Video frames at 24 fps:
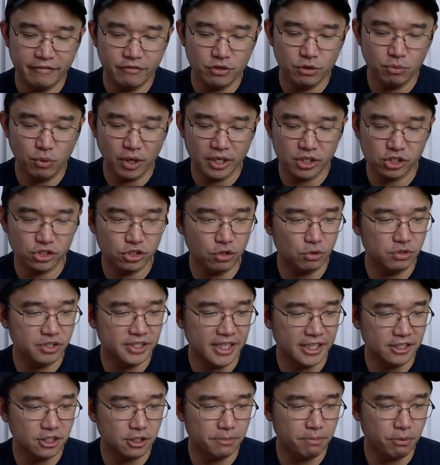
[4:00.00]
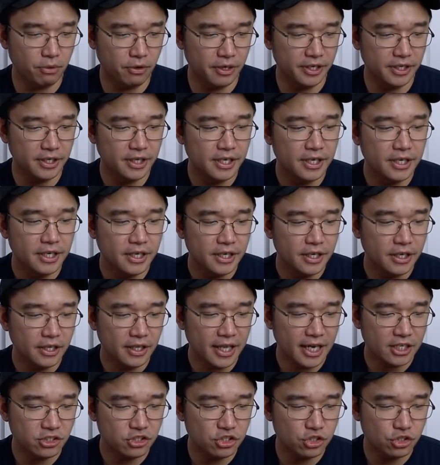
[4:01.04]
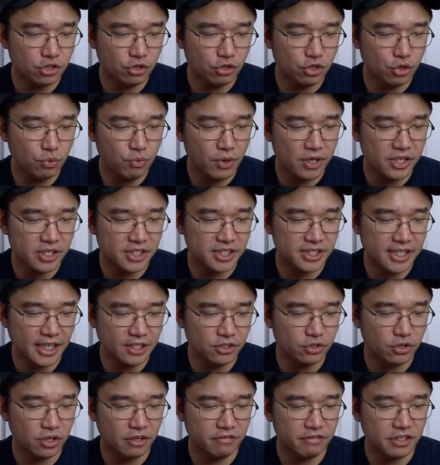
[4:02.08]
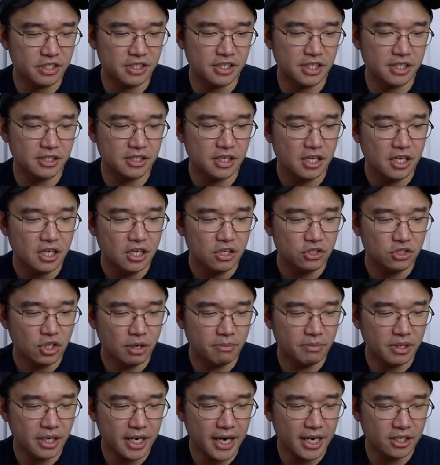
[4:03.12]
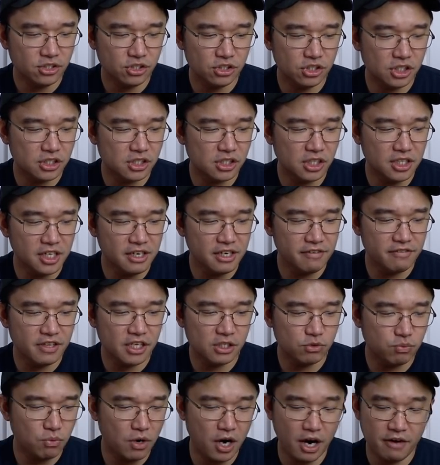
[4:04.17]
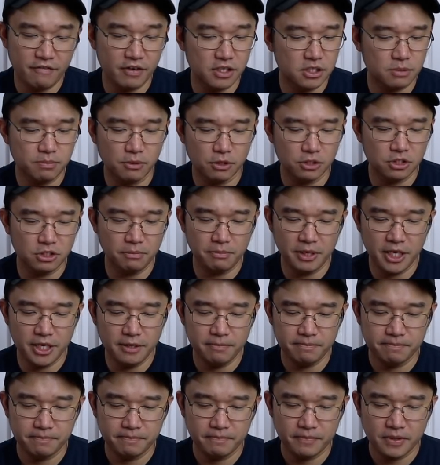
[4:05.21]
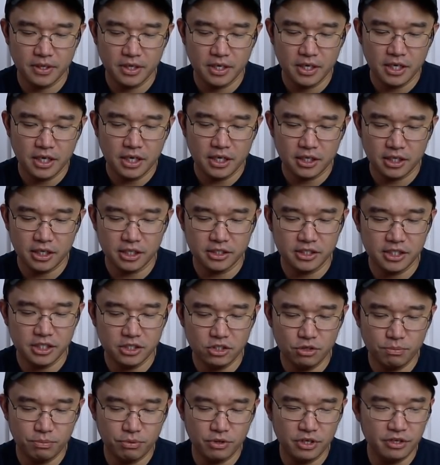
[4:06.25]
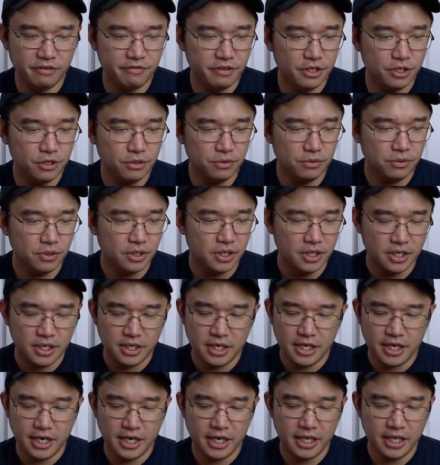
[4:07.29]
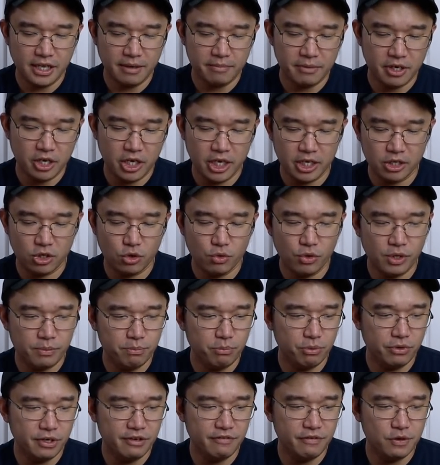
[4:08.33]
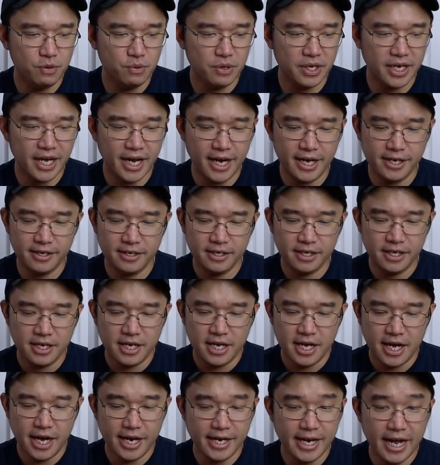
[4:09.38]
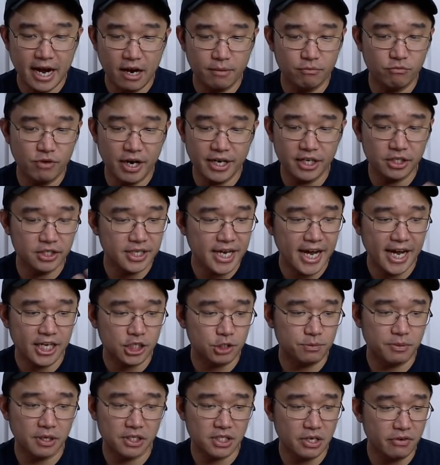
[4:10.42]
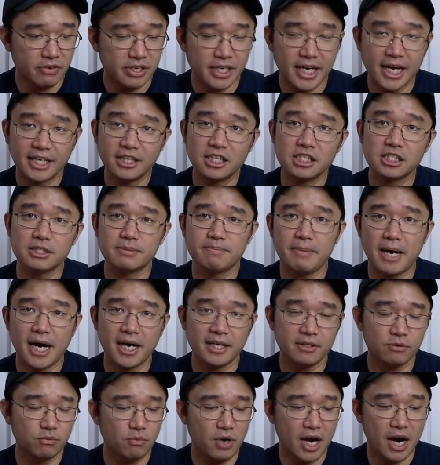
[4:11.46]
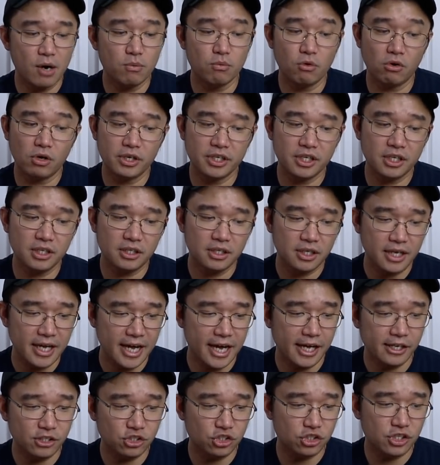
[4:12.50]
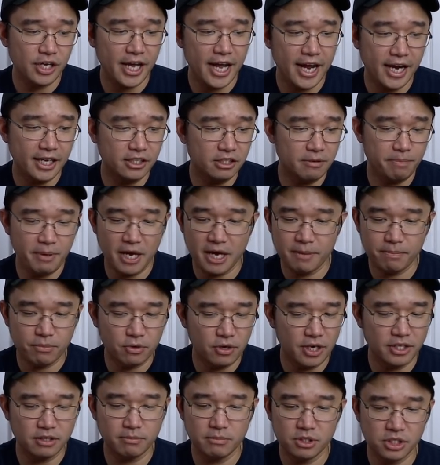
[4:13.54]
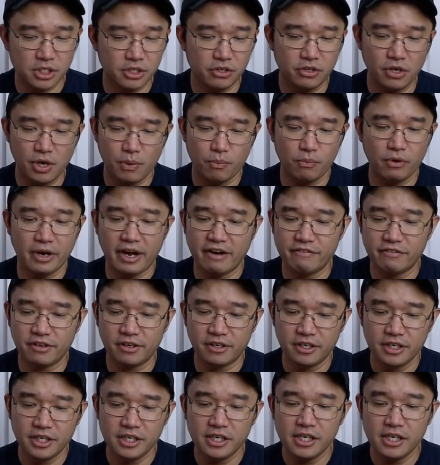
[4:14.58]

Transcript: if you wanna show center point, it'll actually show you where the center of this is. So I'm gonna actually just leave this wherever it's supposed to be, continue preview, and then we hit quit preview again, and now I'm ready to etch because I already got the spot where I wanna etch in the paper and the material and whatever.